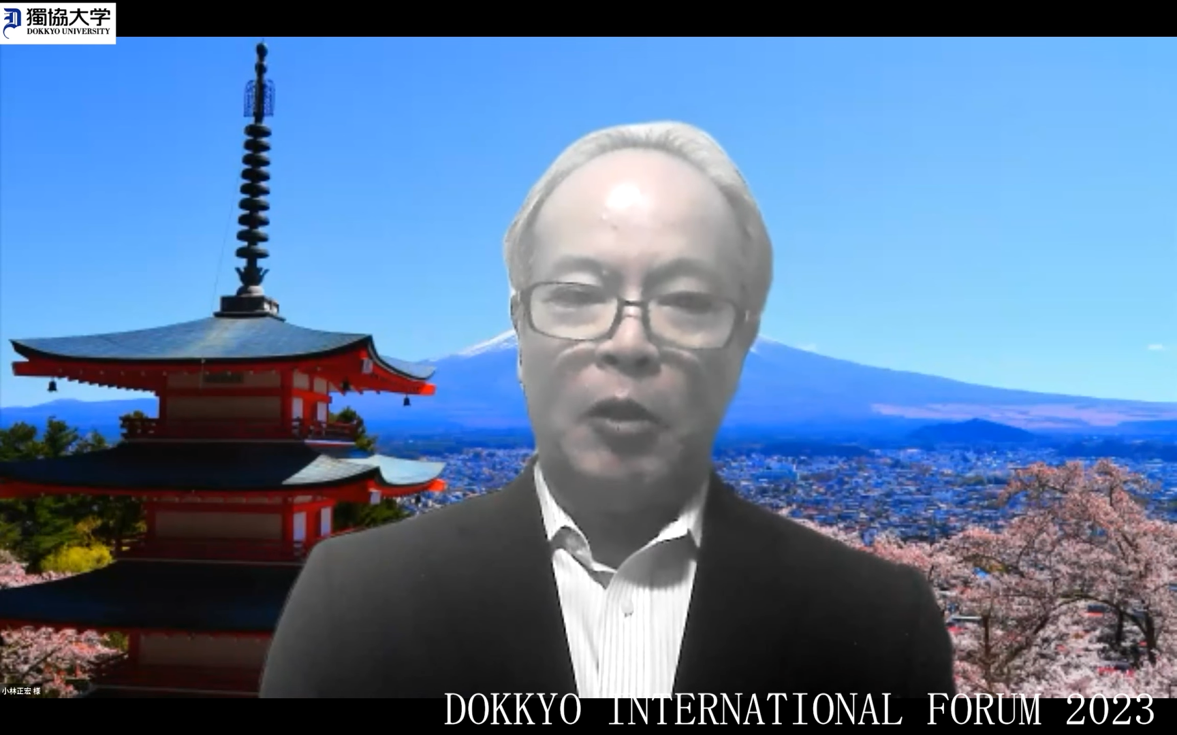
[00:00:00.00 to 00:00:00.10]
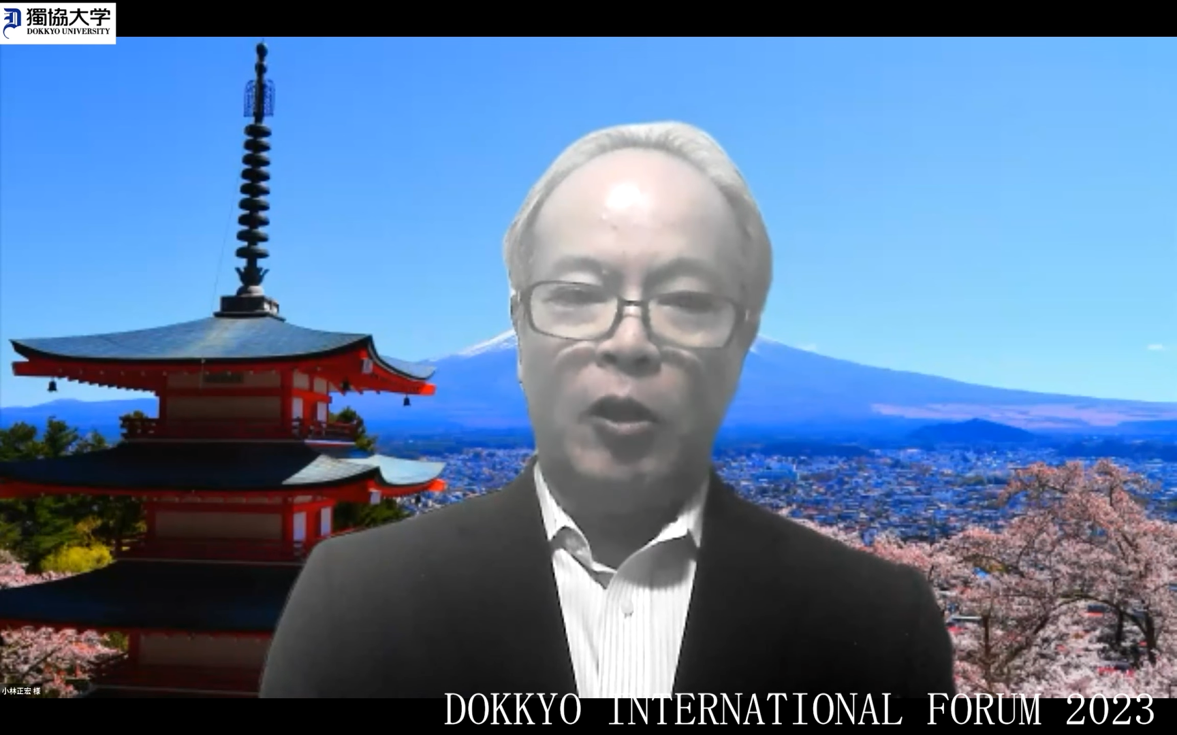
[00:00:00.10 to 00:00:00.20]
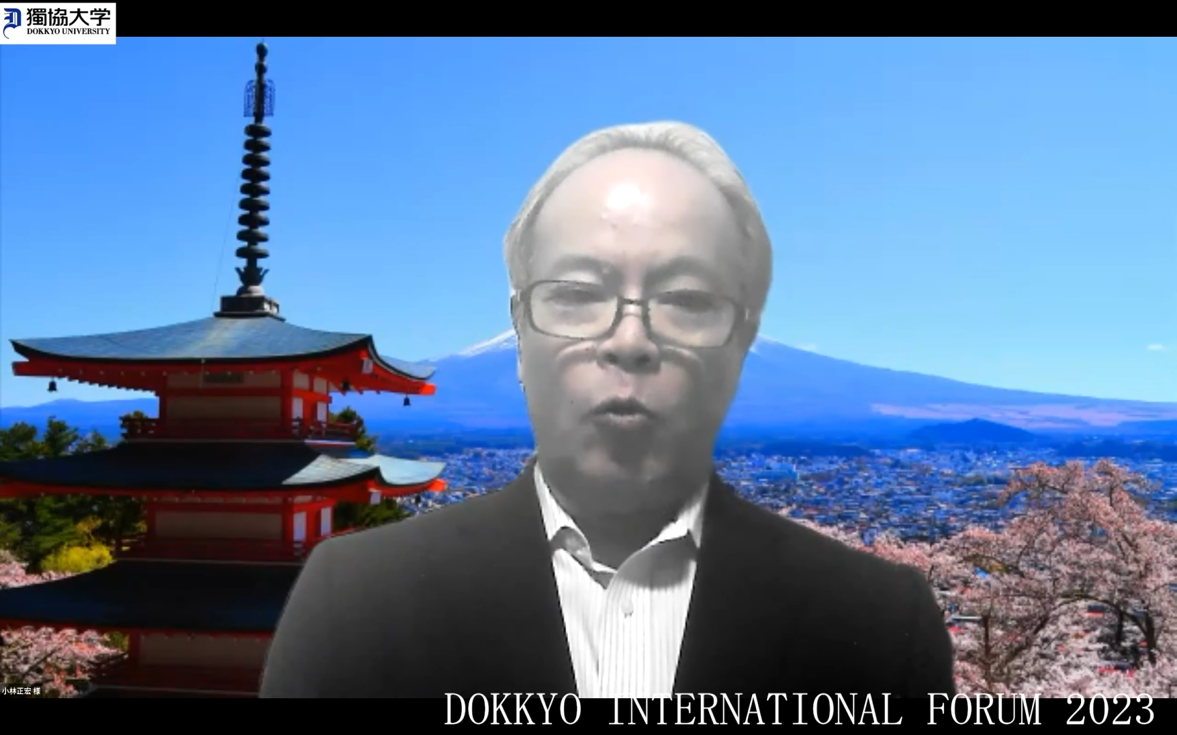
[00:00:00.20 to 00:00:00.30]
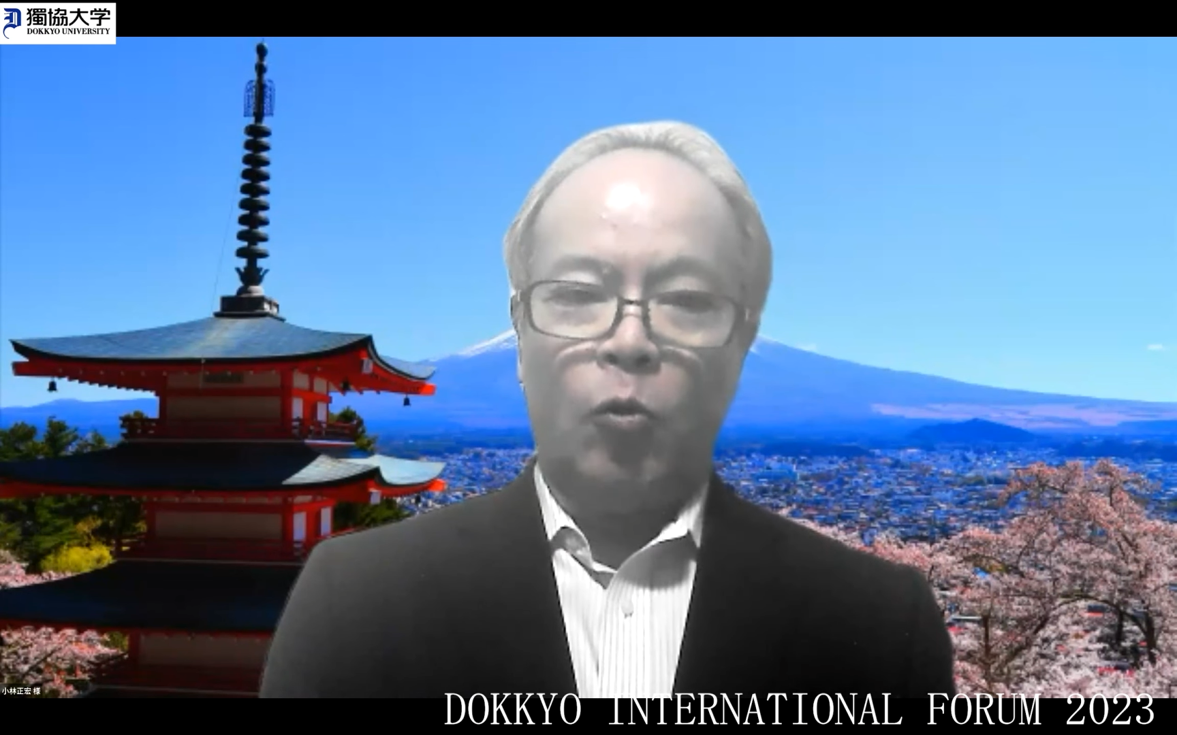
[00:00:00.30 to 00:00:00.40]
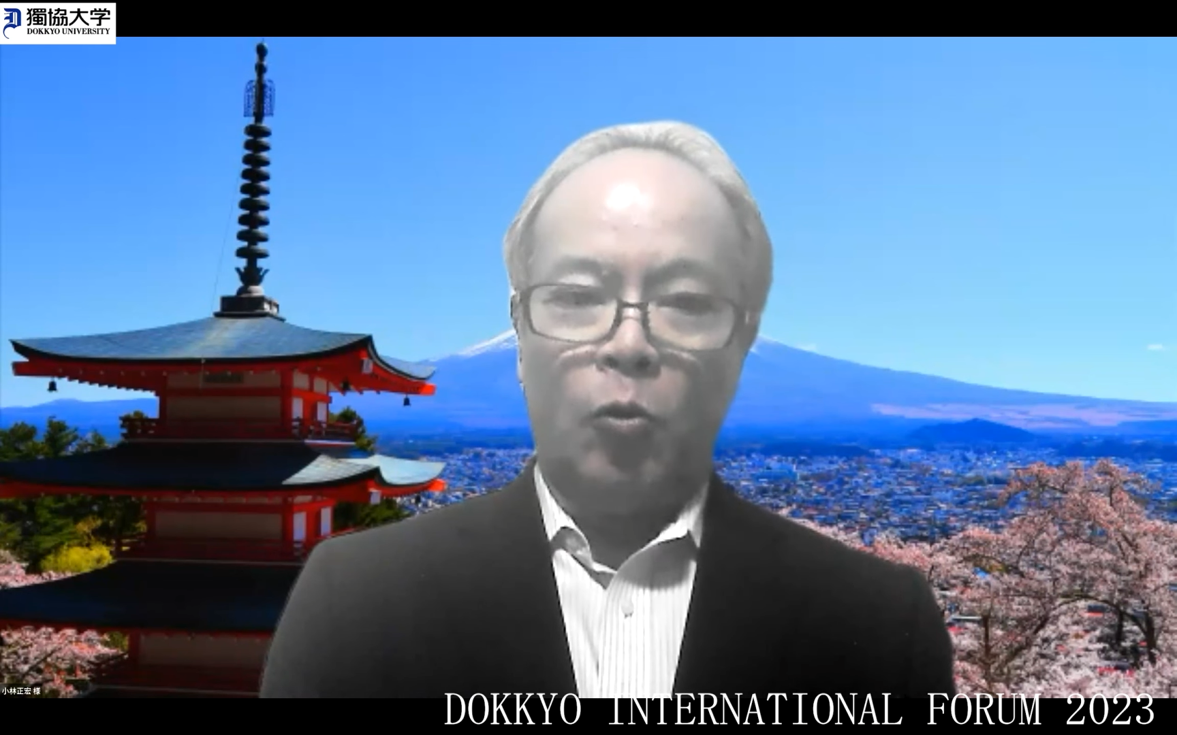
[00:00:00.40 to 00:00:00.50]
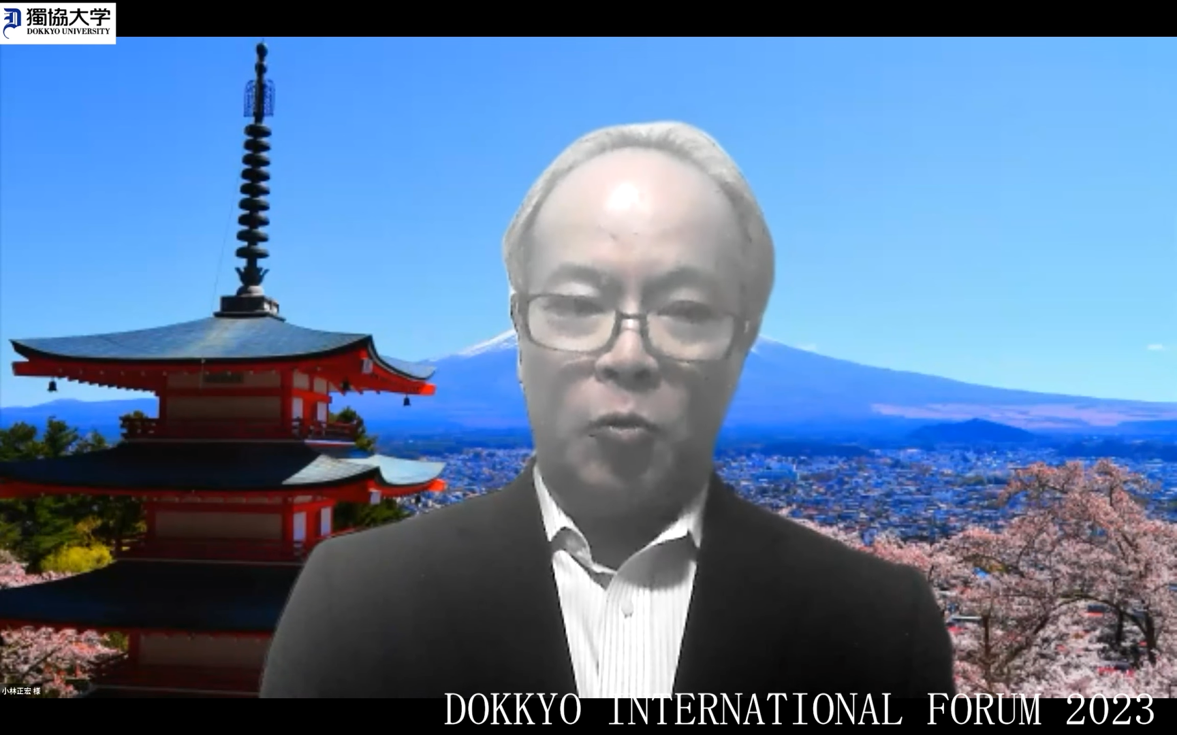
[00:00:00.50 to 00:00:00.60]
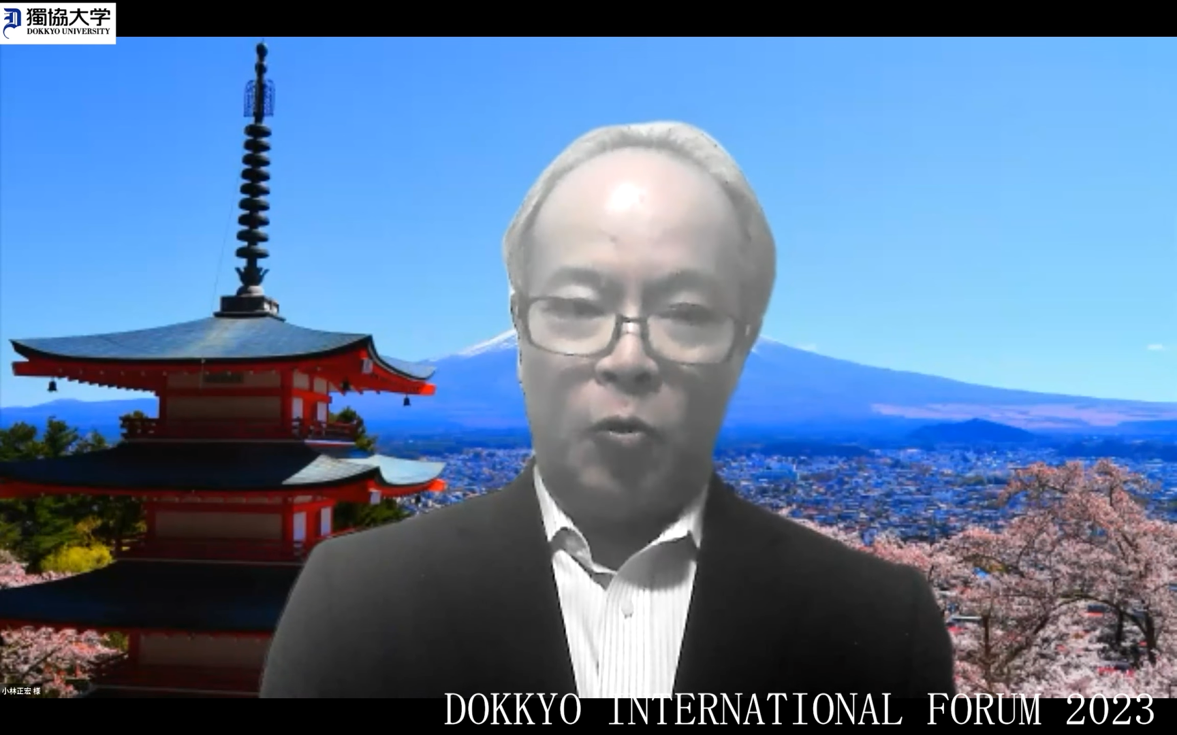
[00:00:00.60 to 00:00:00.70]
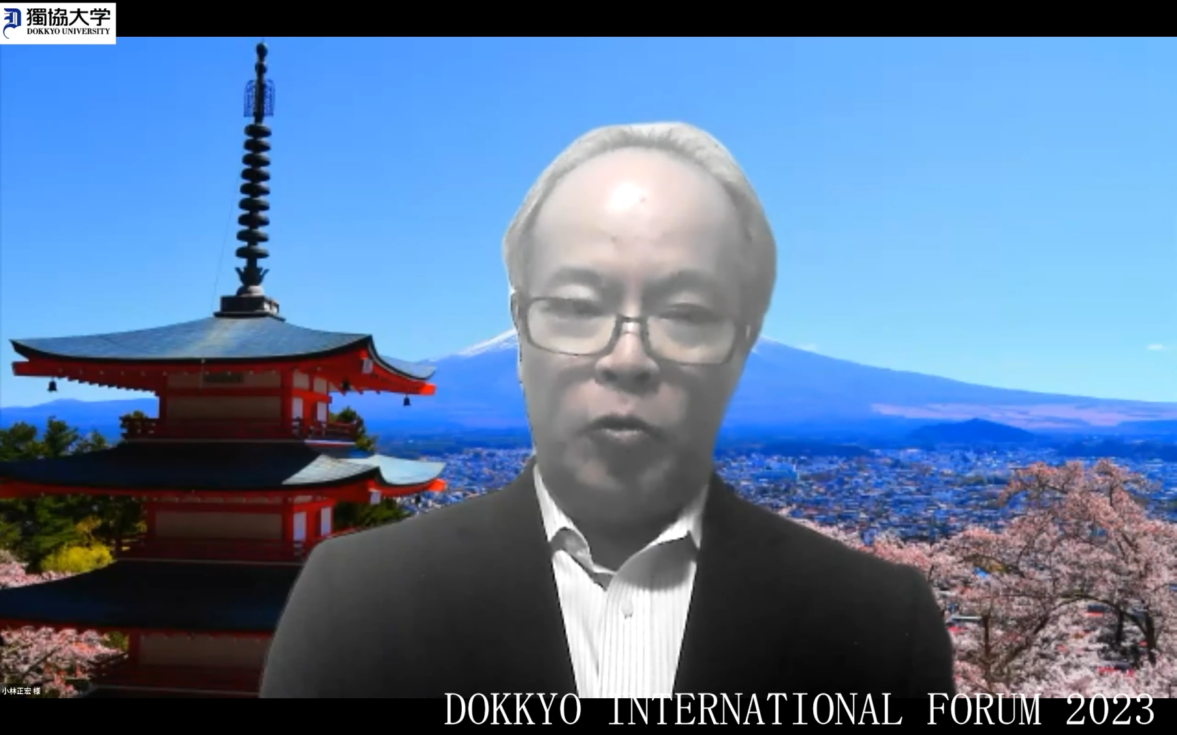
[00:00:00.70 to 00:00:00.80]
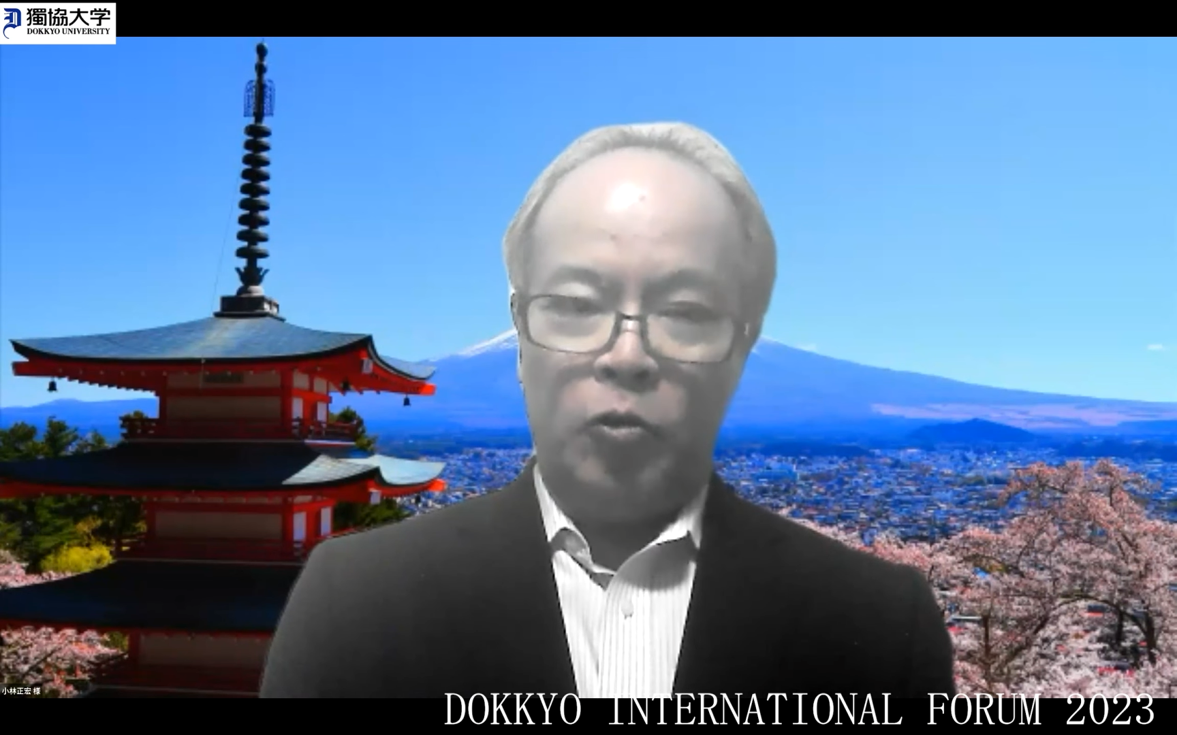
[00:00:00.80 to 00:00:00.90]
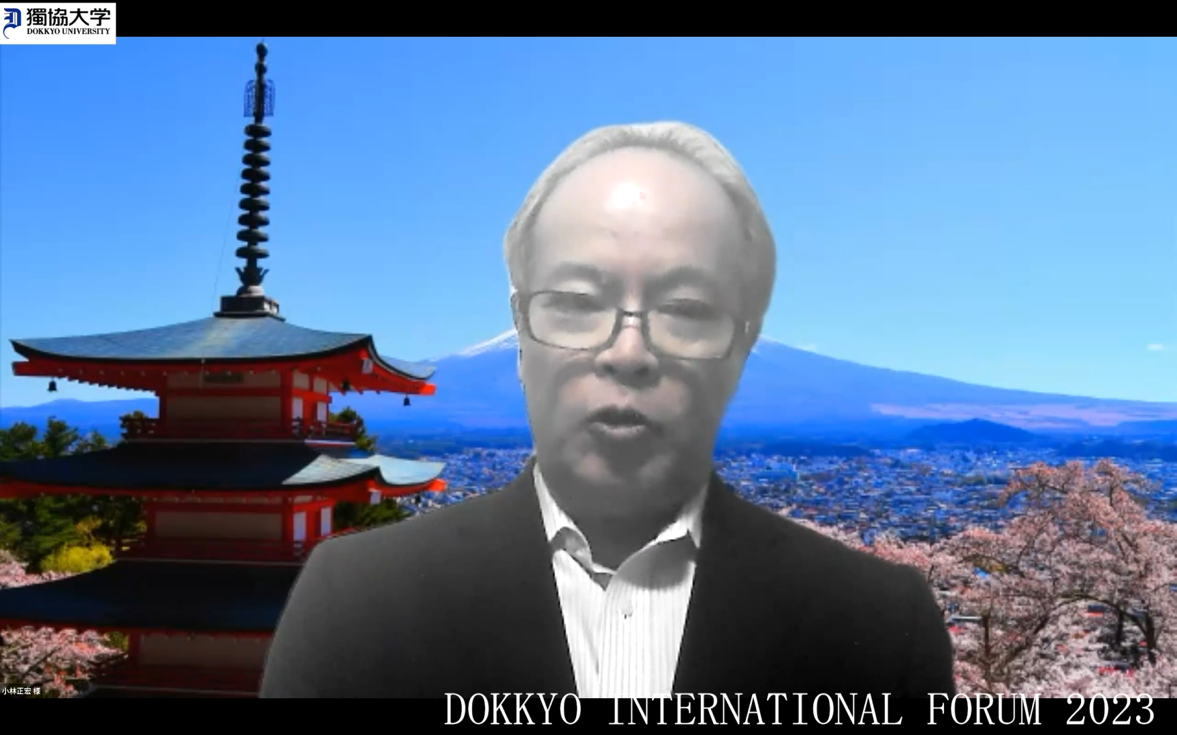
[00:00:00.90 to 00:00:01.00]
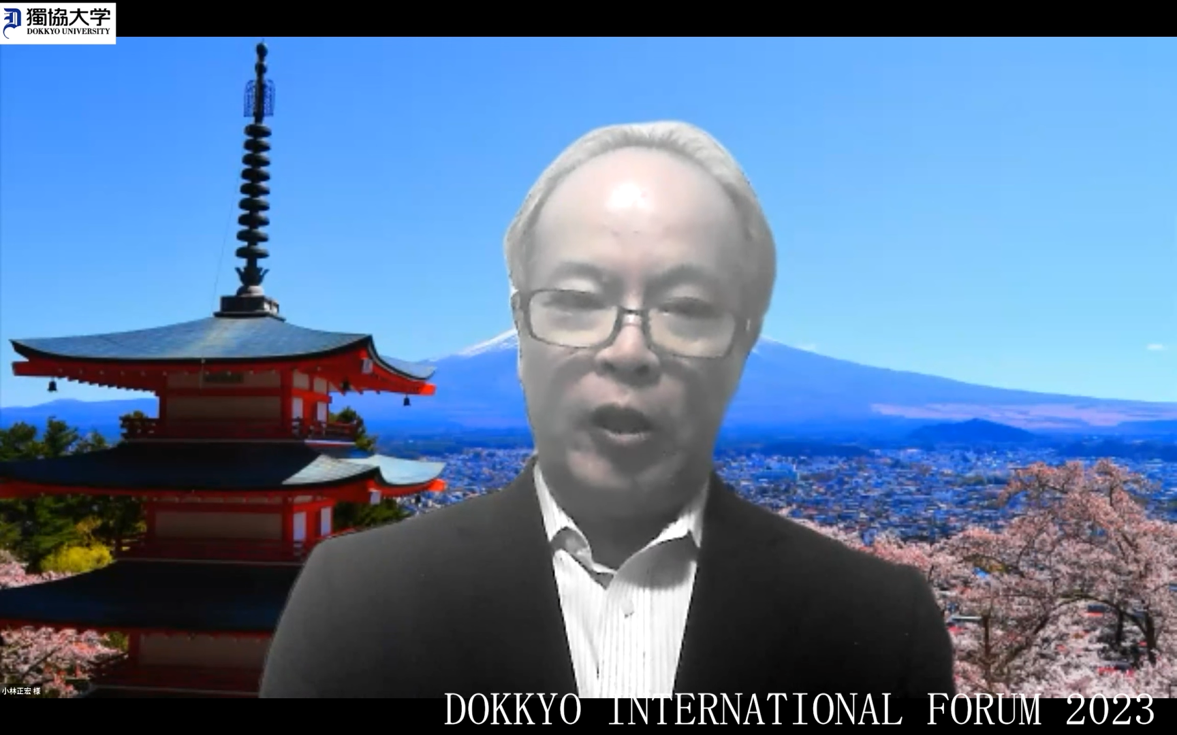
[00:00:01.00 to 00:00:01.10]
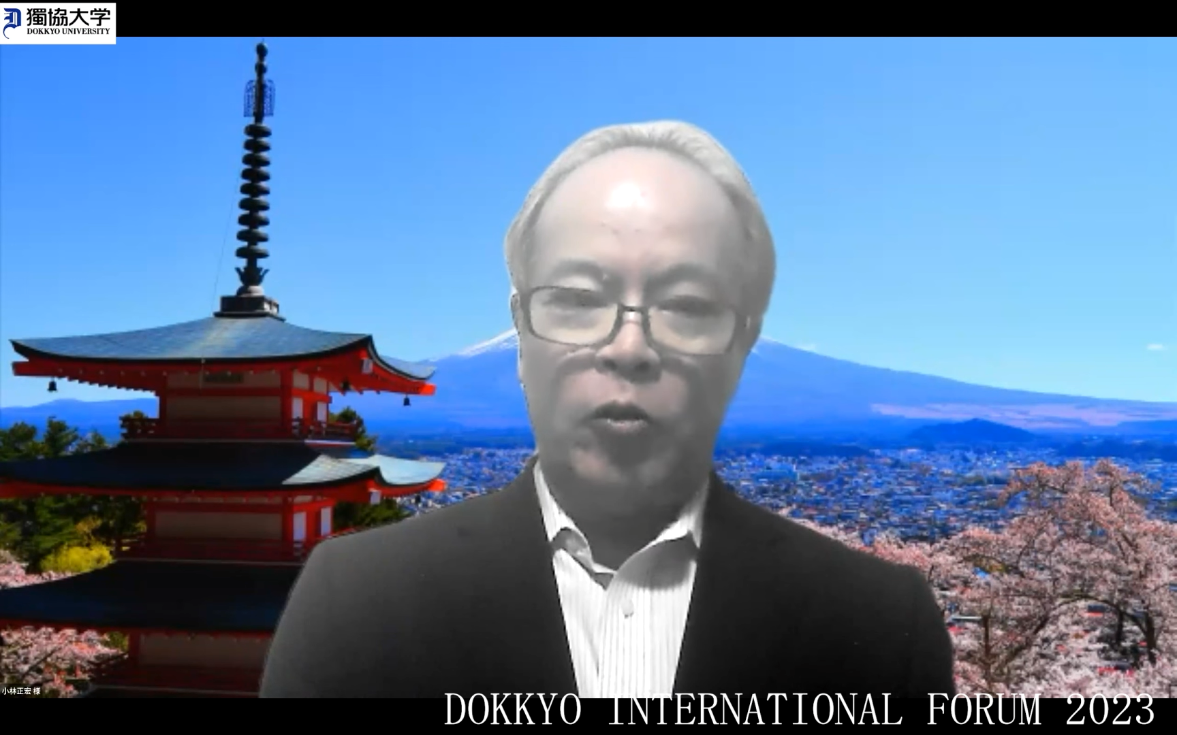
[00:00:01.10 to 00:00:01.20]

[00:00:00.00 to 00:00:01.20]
borrow. They will be.